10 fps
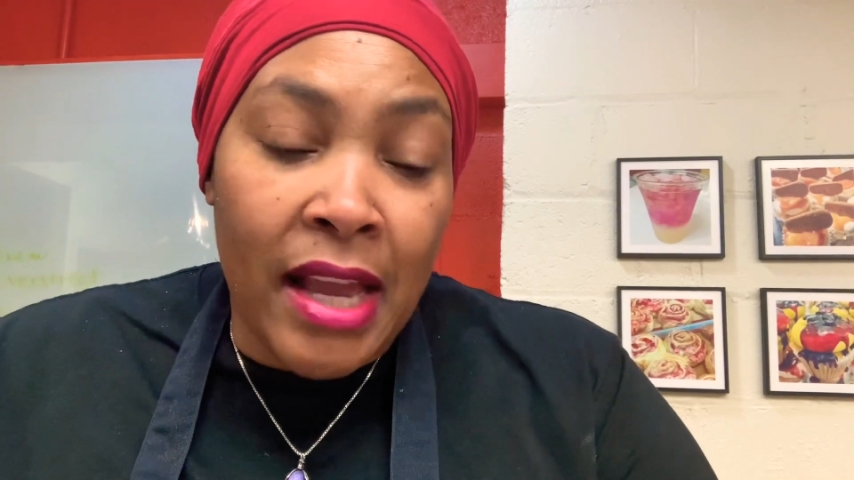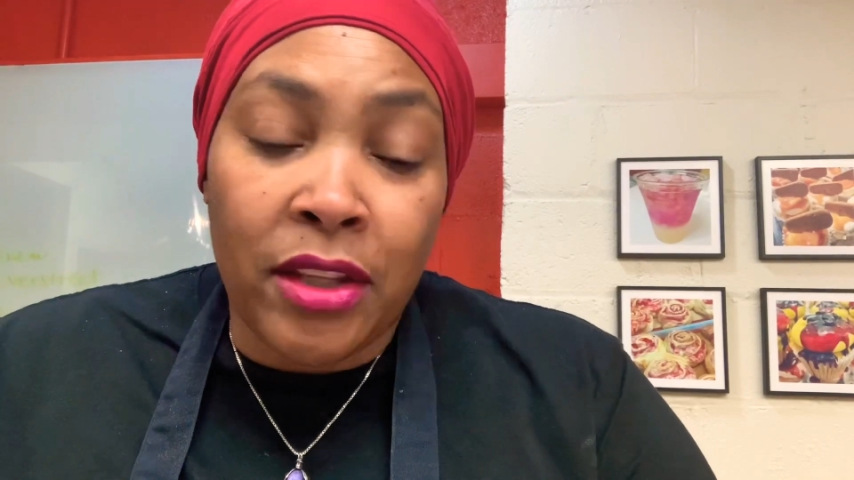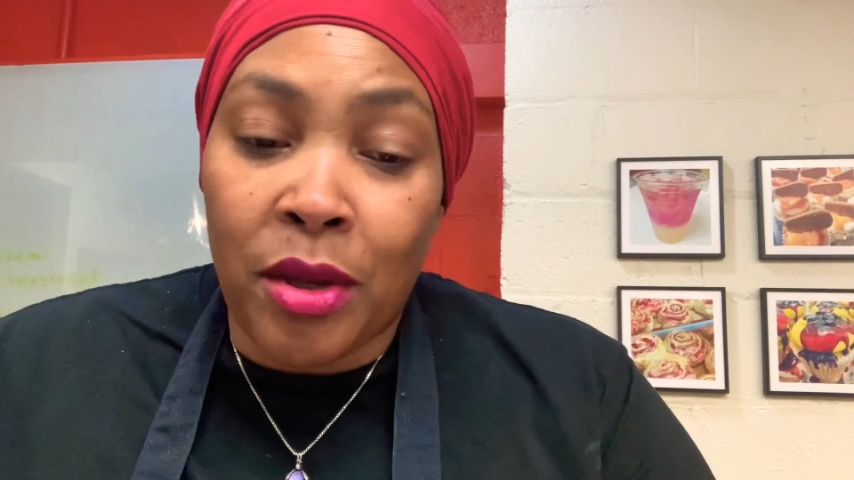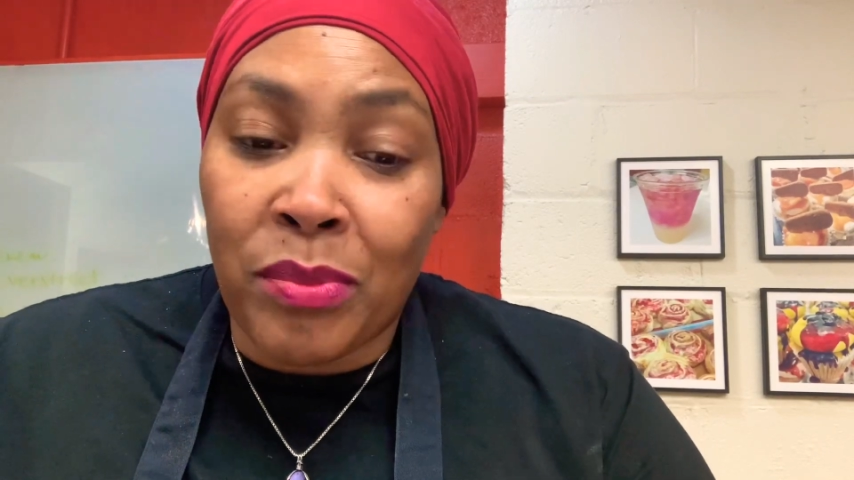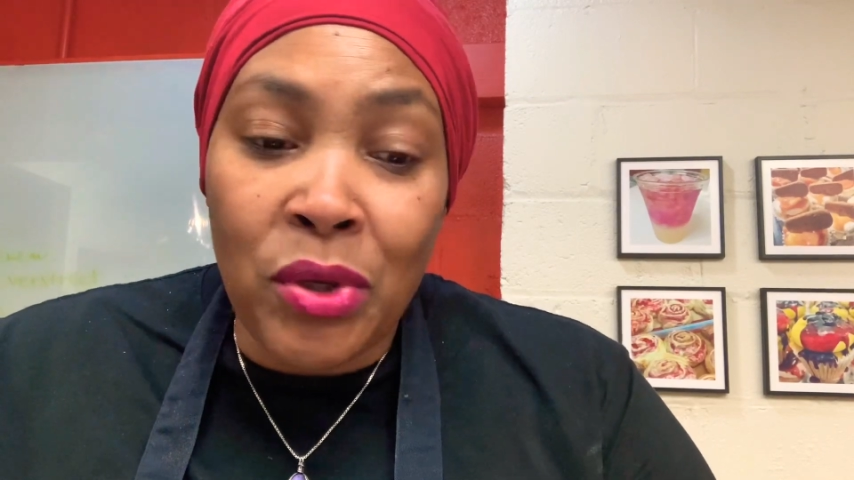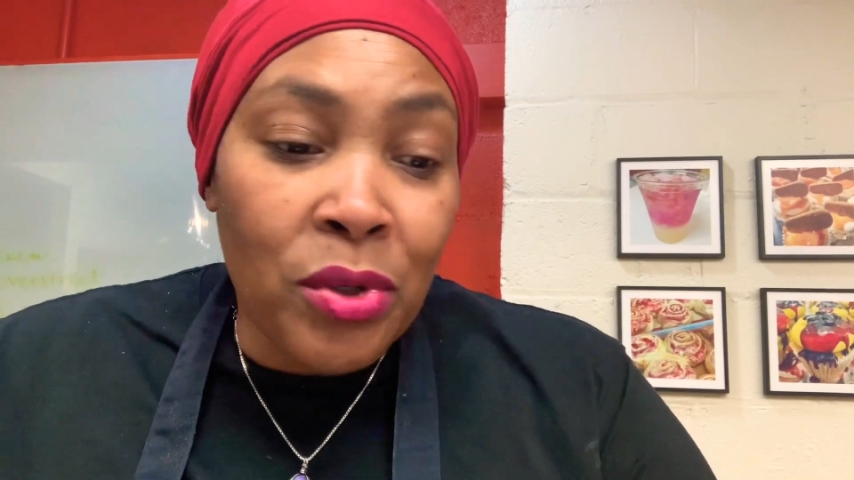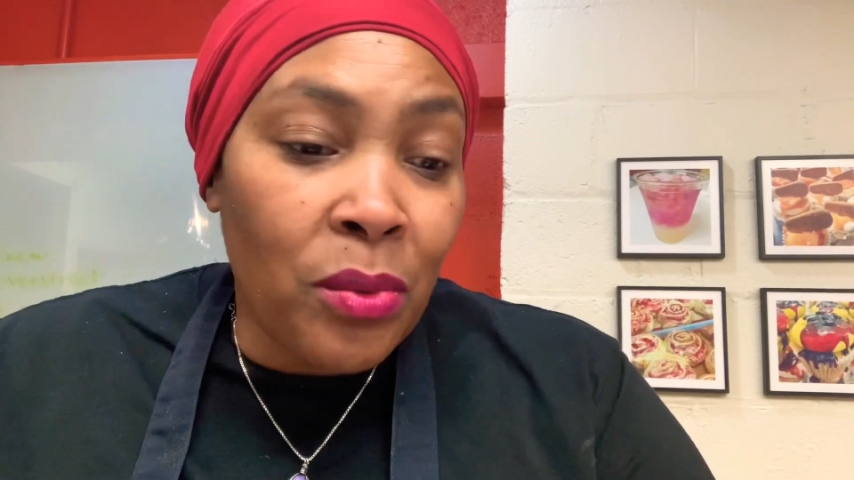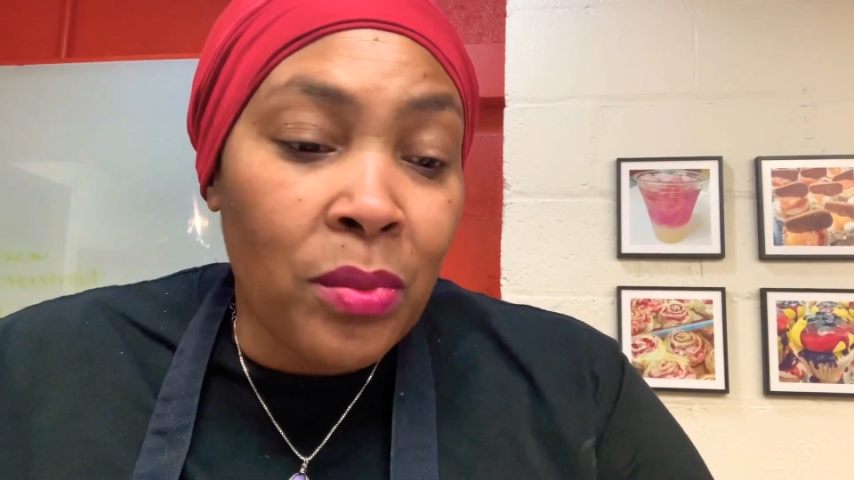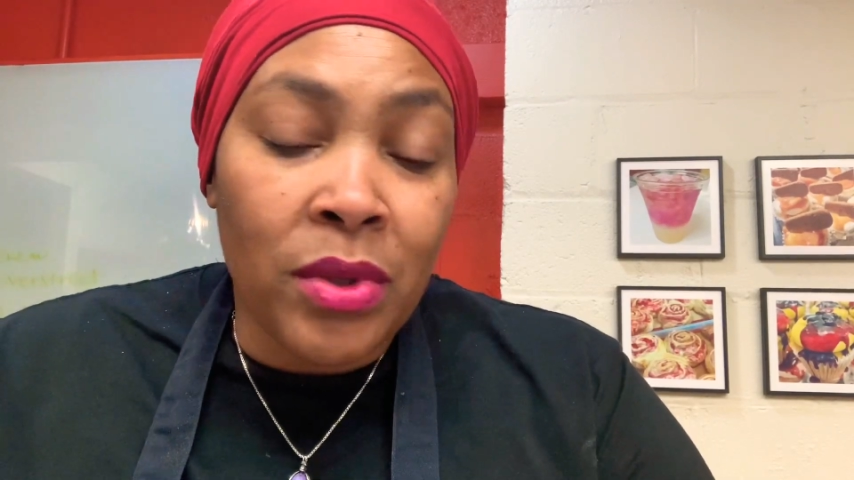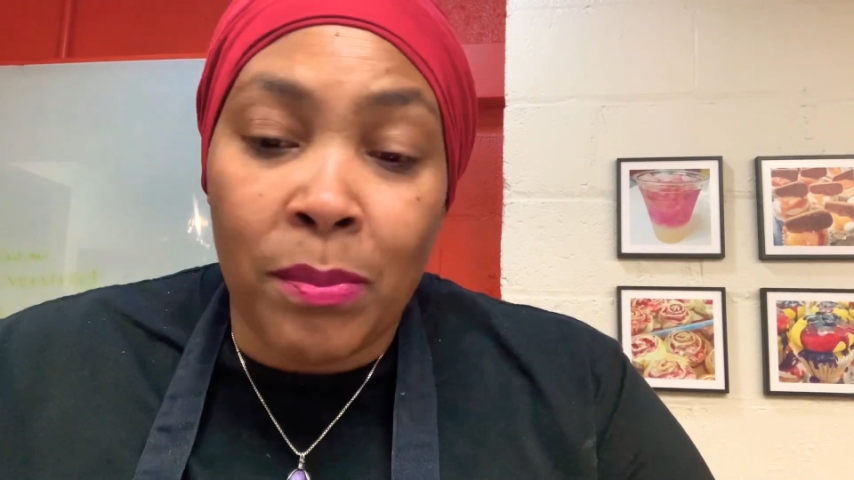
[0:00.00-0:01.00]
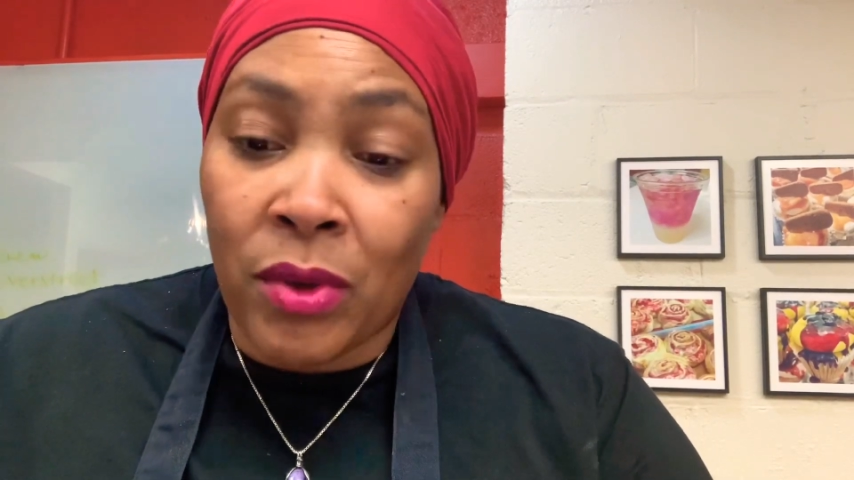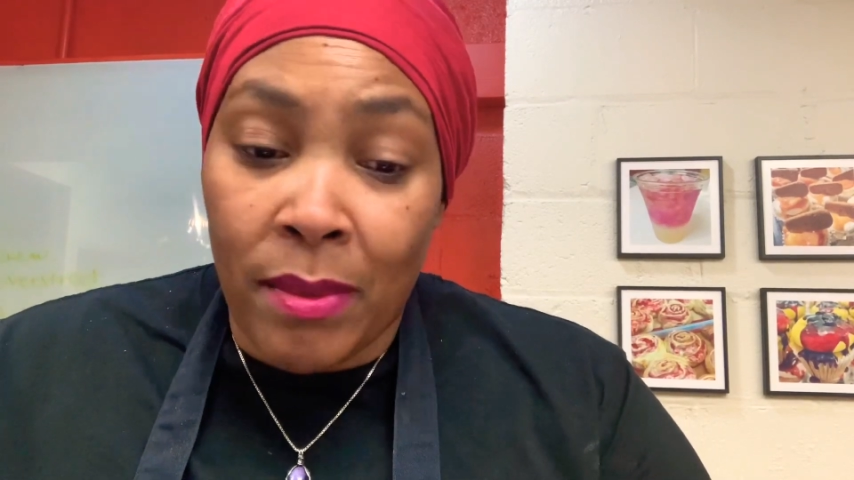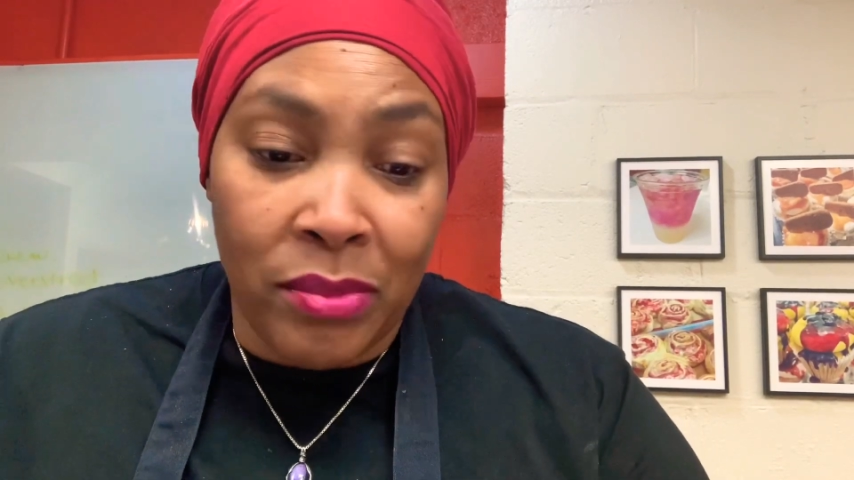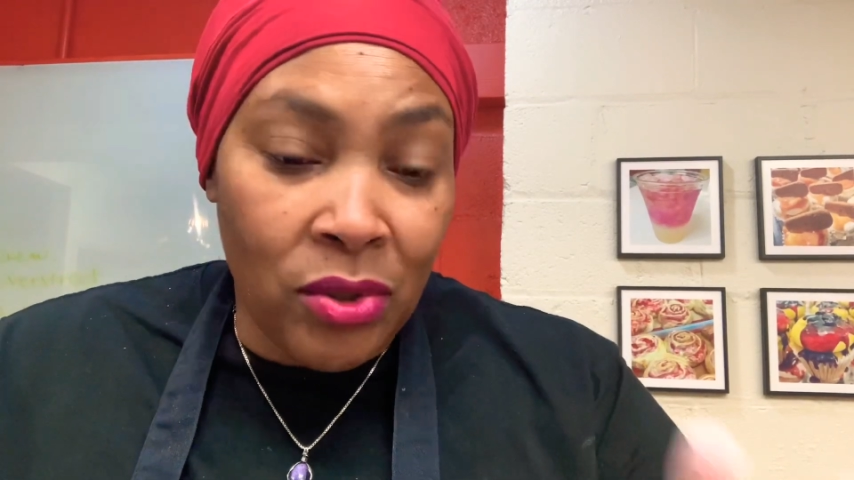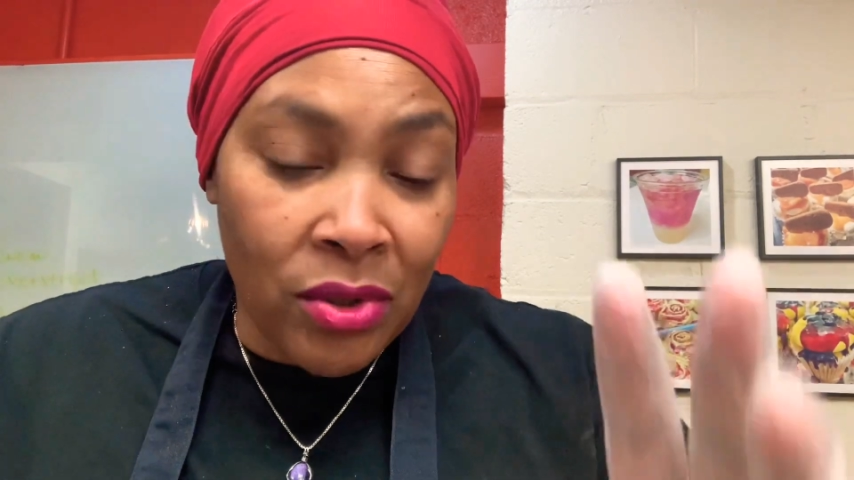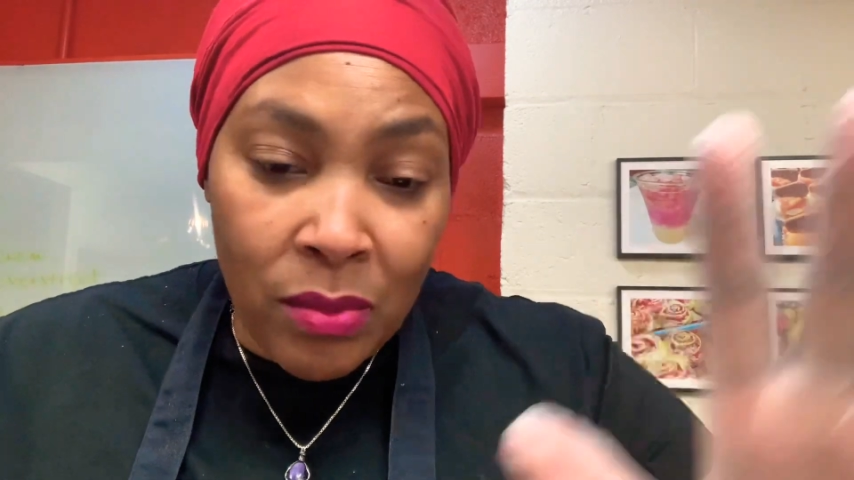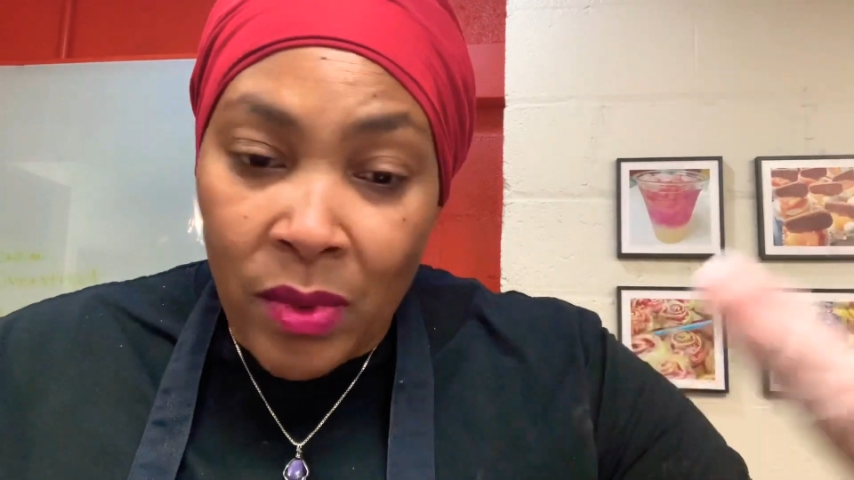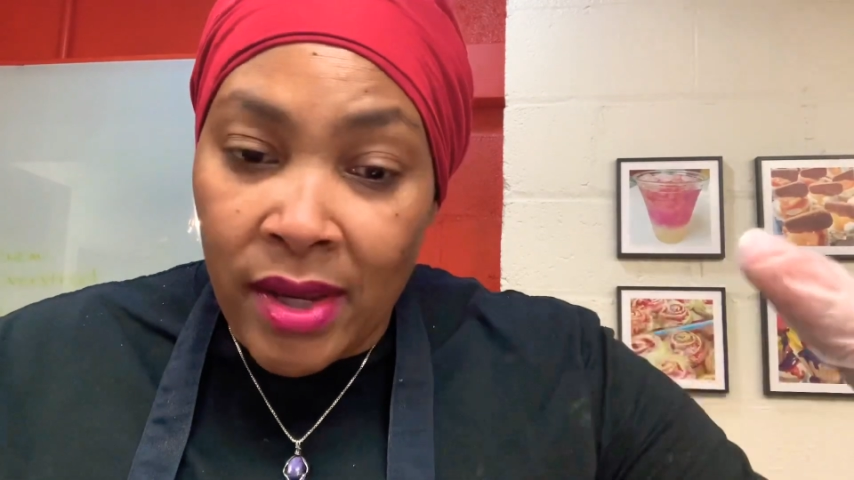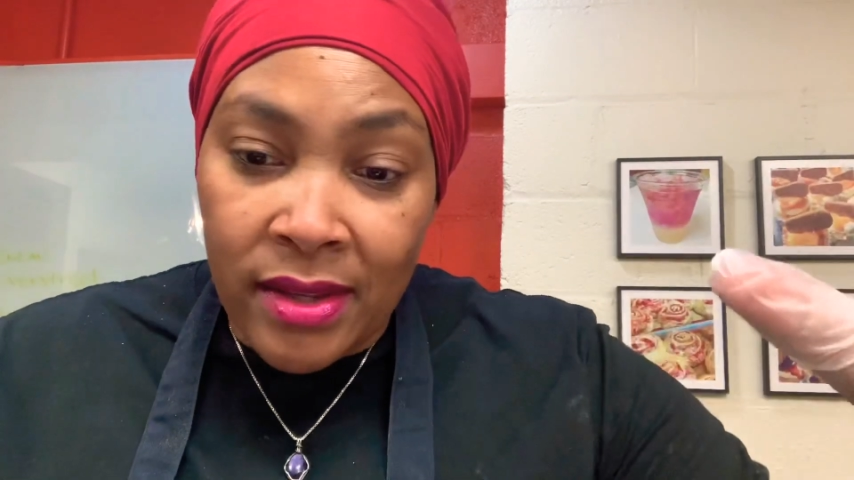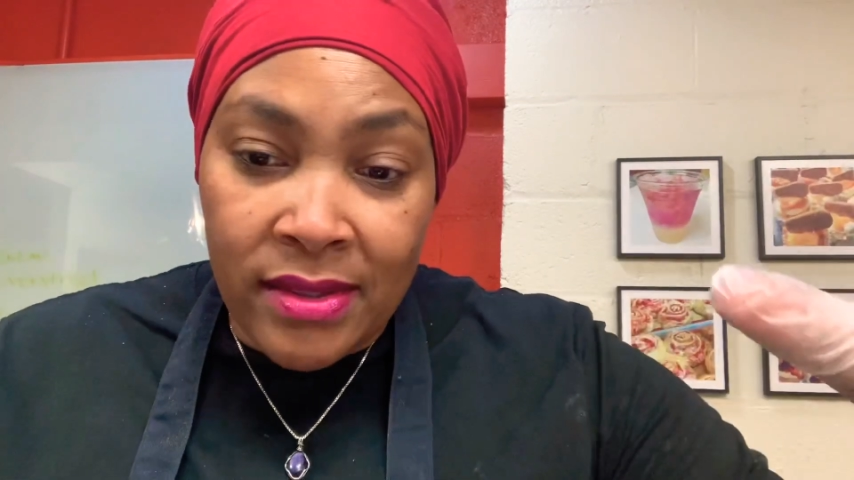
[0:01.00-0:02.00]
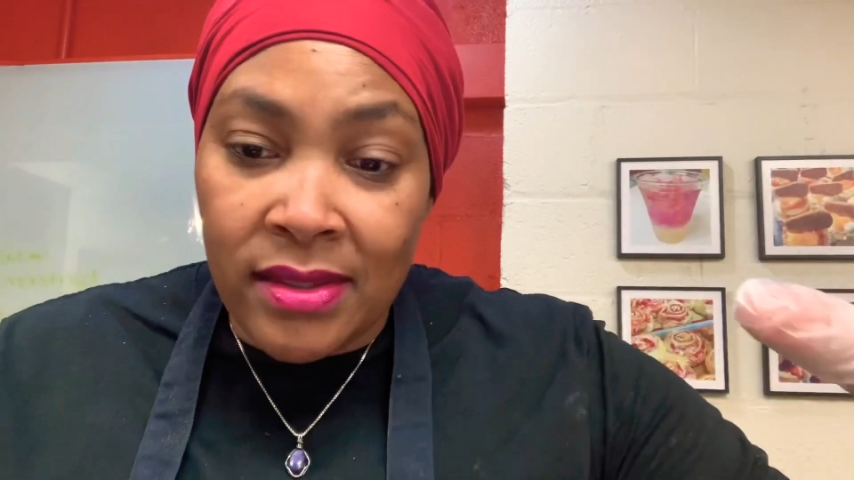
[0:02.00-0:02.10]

the computer ones,